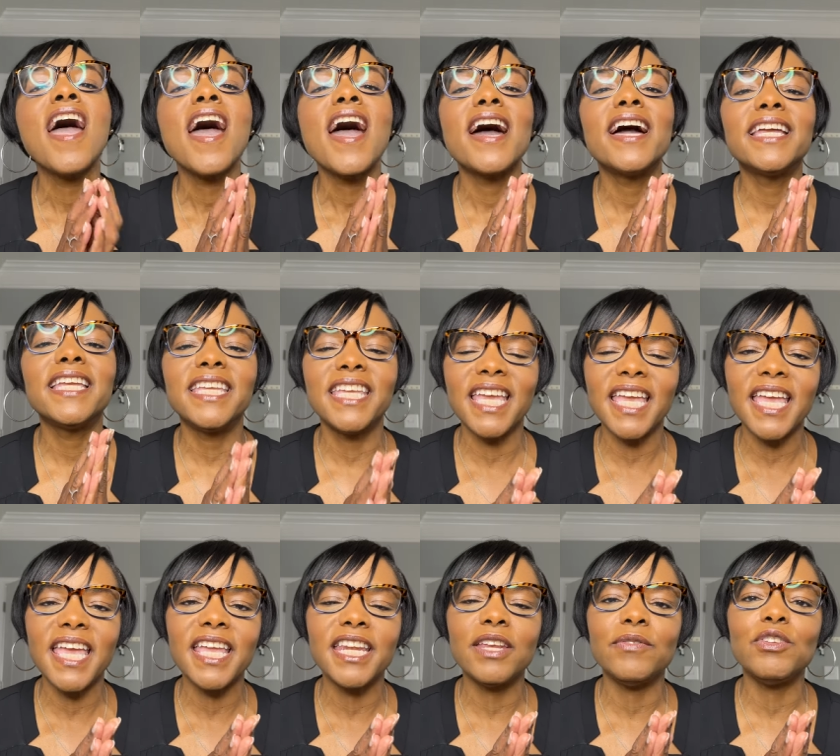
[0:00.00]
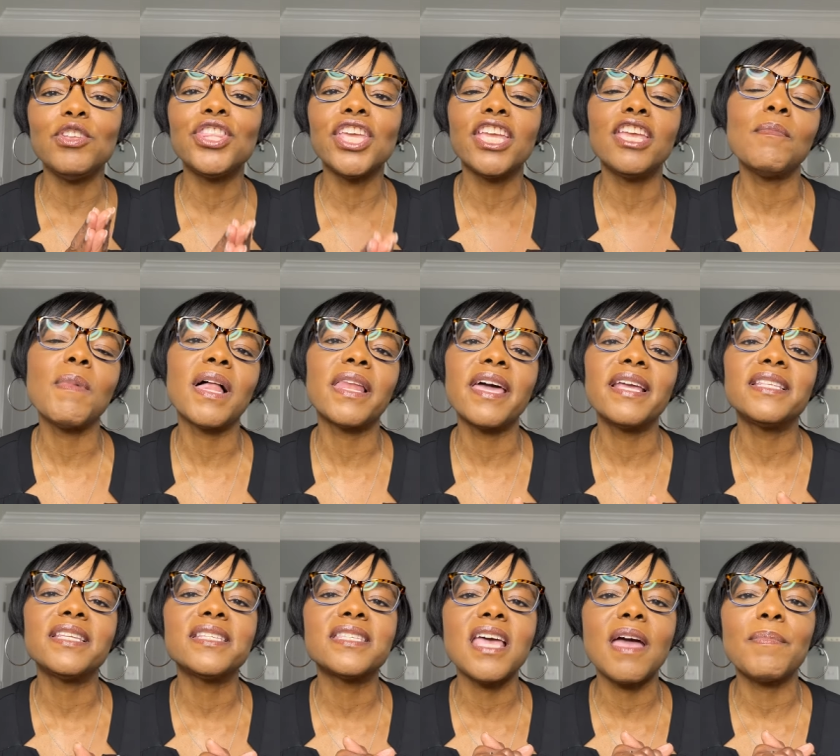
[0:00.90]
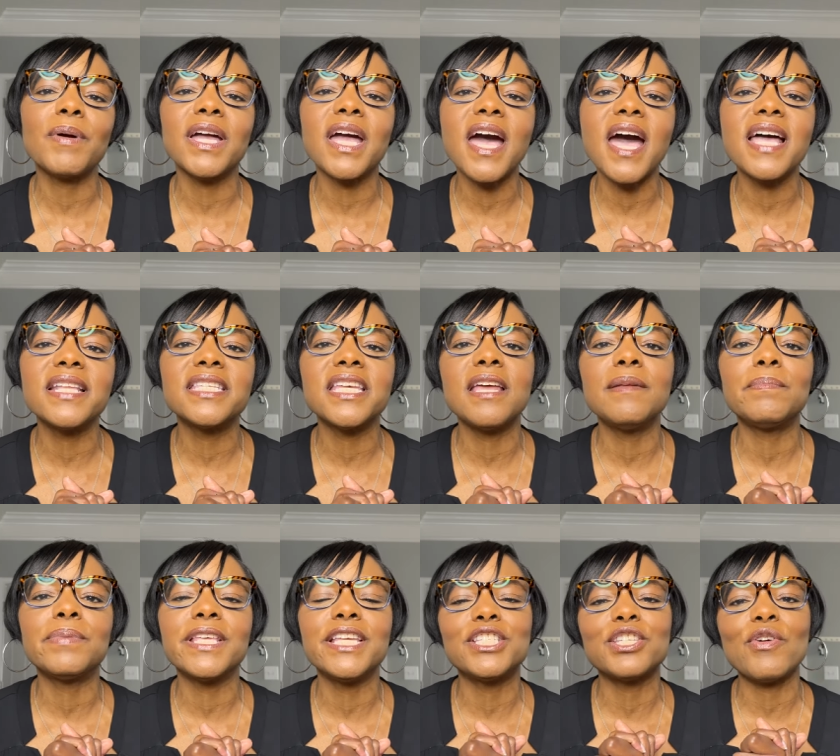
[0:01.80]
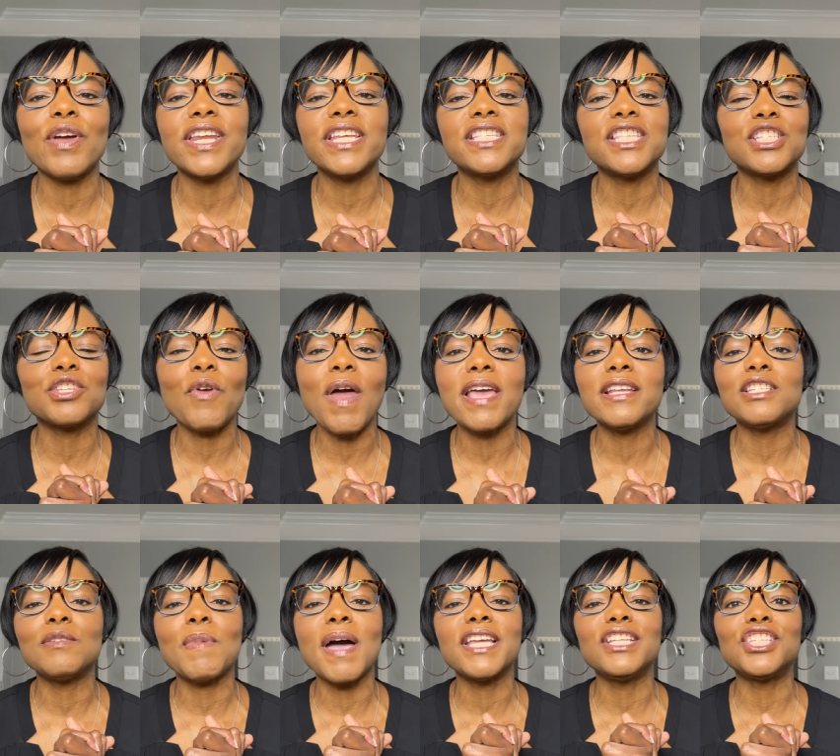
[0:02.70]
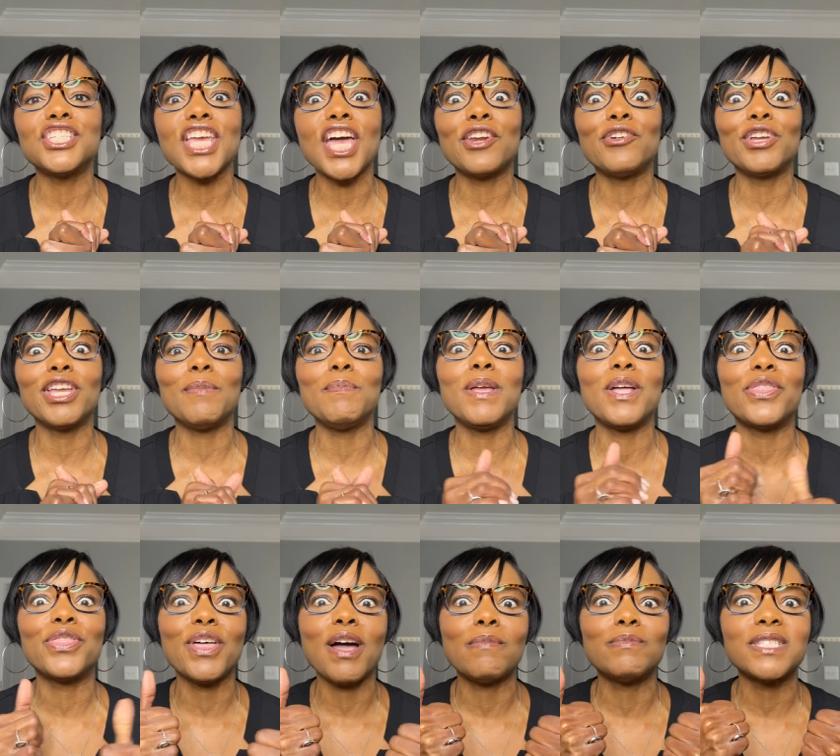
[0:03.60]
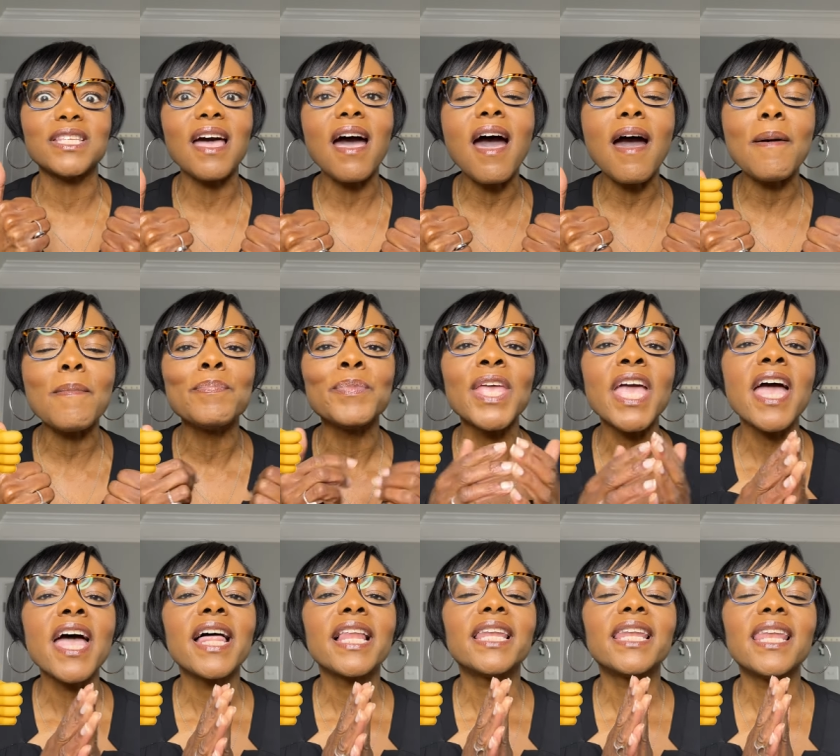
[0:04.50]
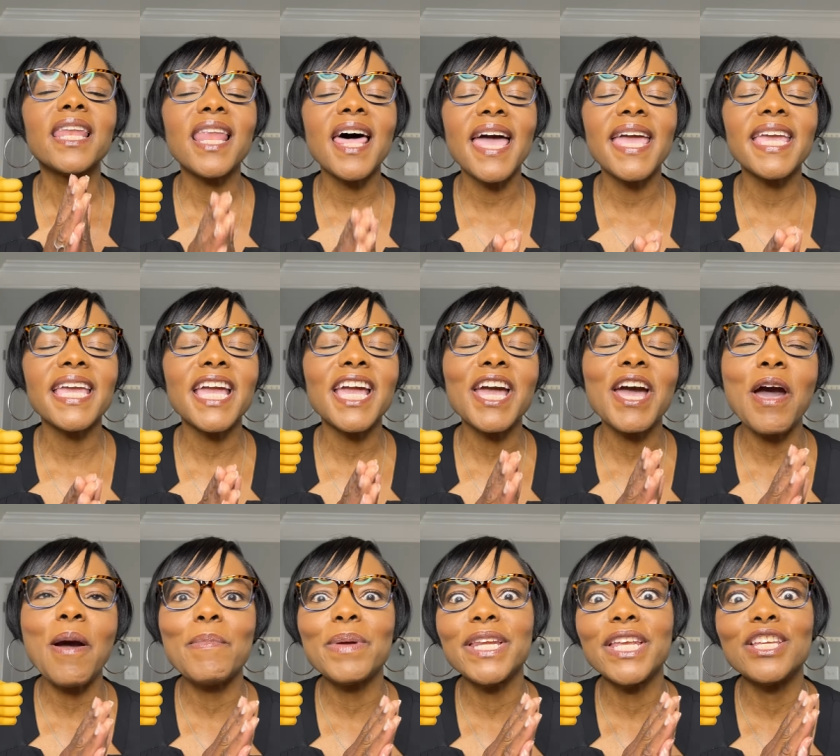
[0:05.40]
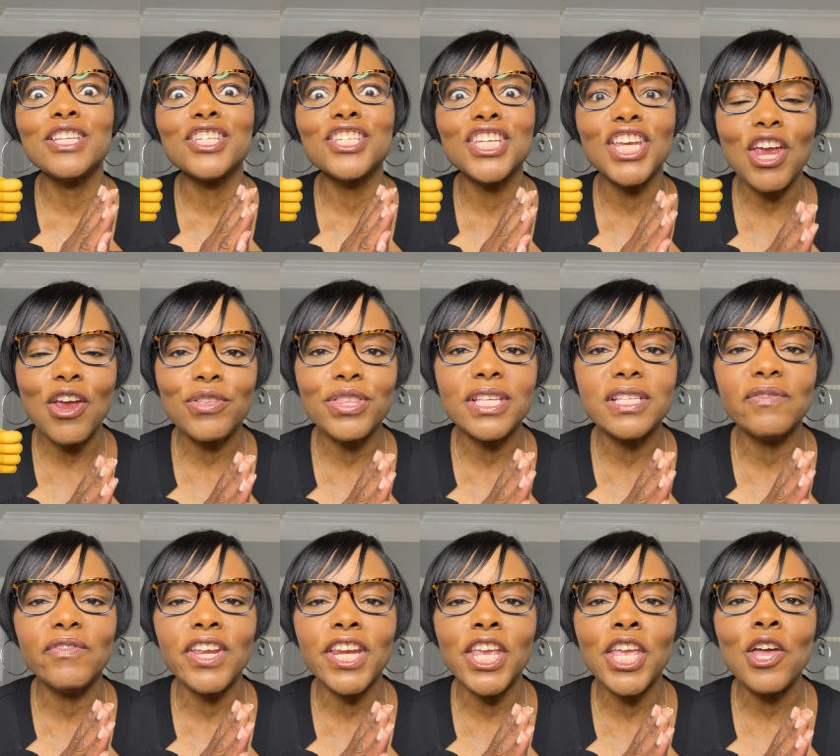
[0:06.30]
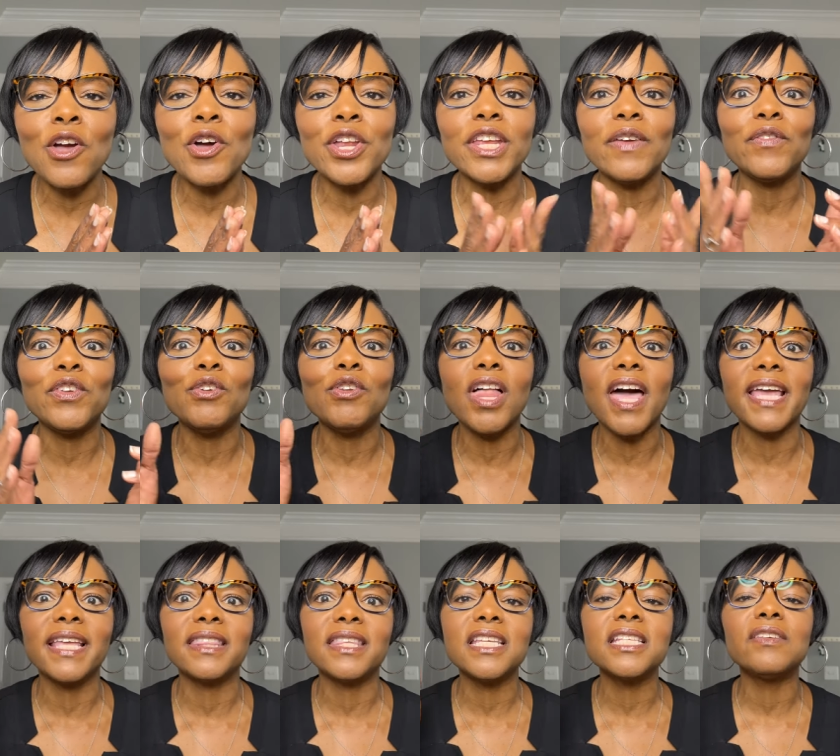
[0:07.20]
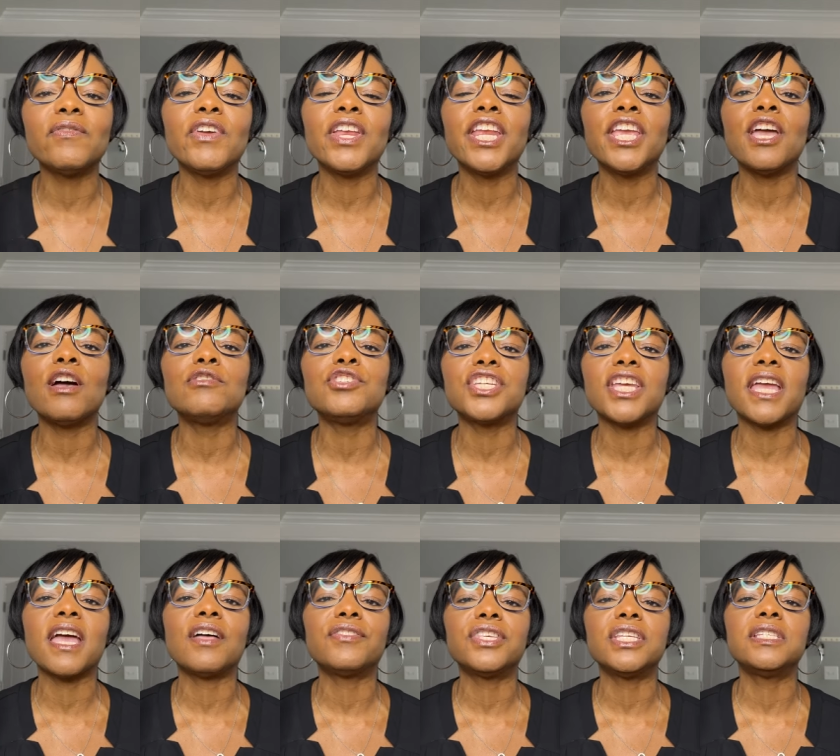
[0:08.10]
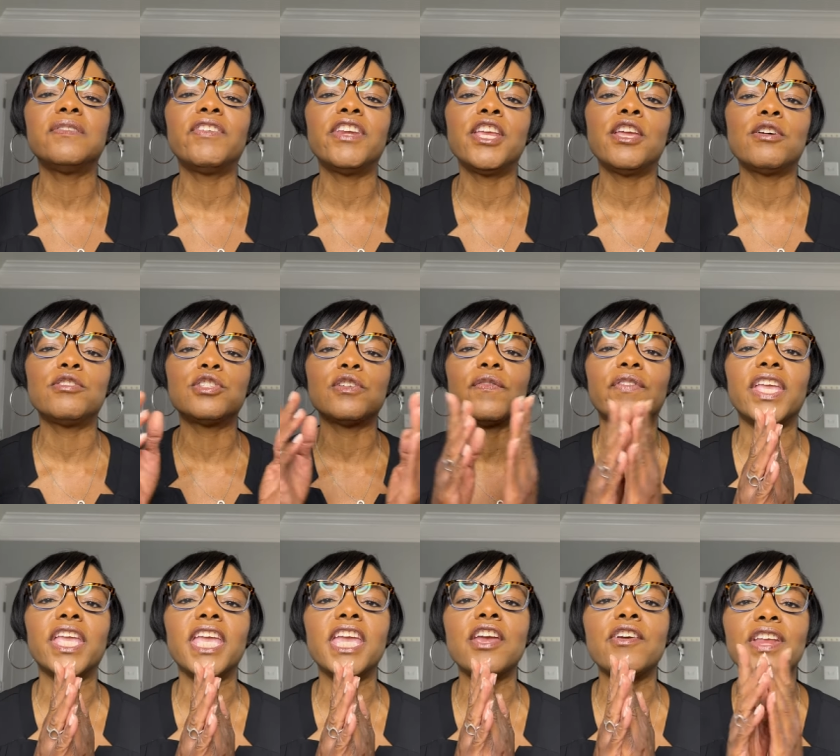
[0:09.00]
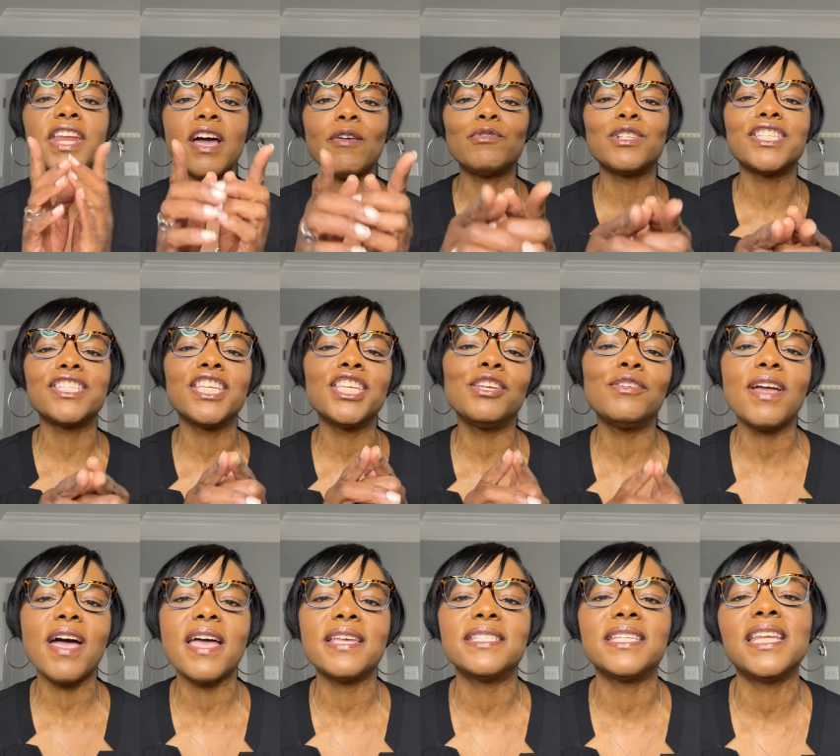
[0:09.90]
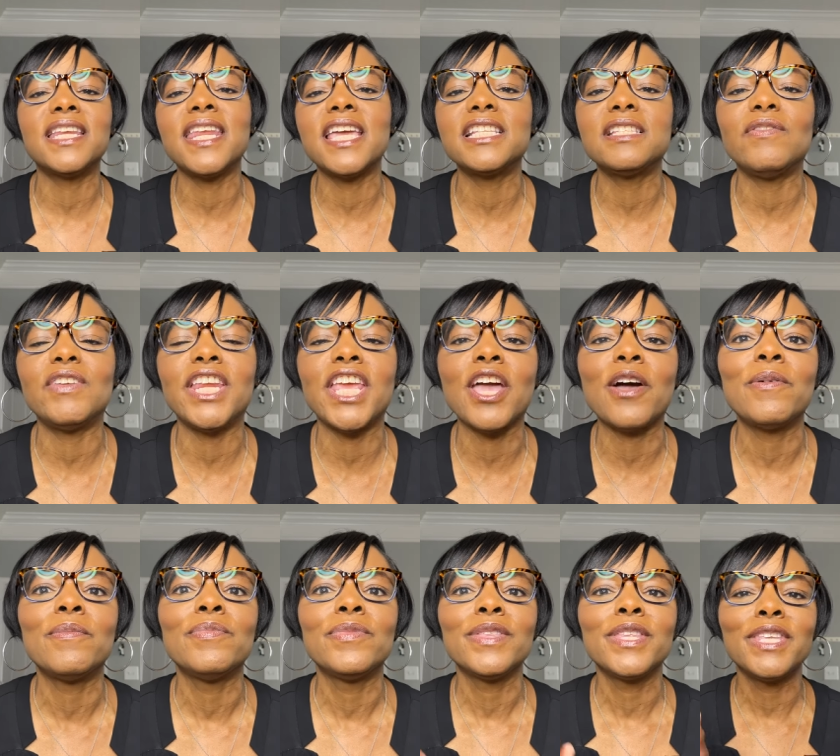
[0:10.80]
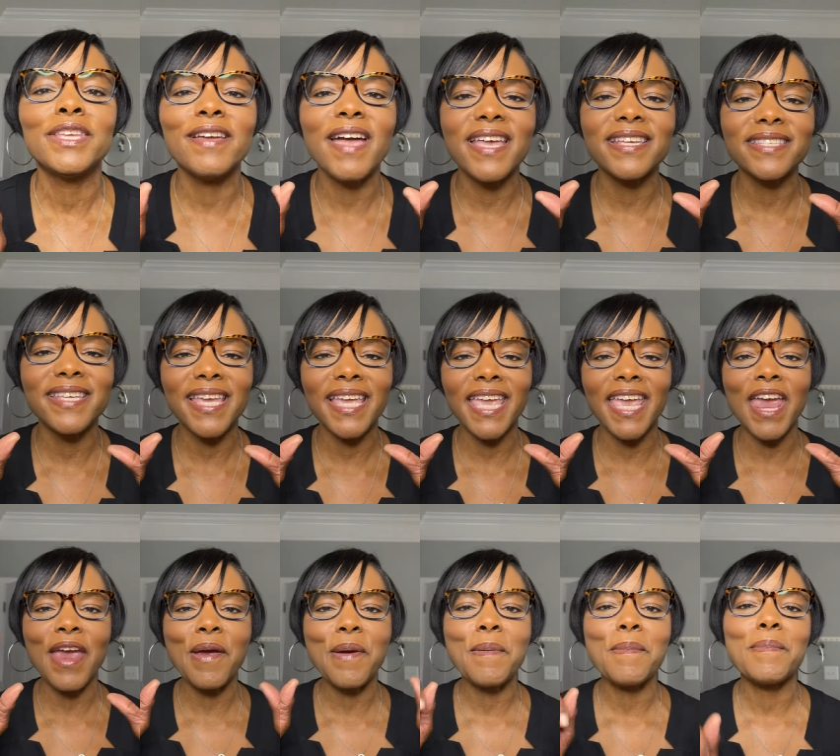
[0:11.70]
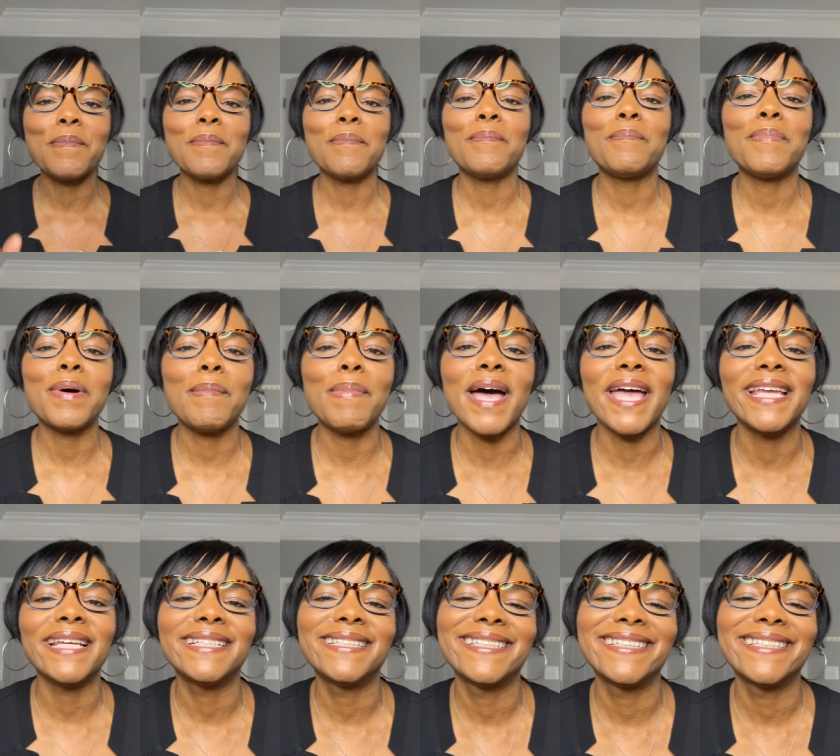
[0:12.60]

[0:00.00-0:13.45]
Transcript: Again, if you think you might like this type of content, please go ahead and subscribe to my channel. Give me a thumbs up, like, comment, and share this video. And if you like this video, check out these videos over here. And I will see you guys in the next video. You guys take care. Bye-bye.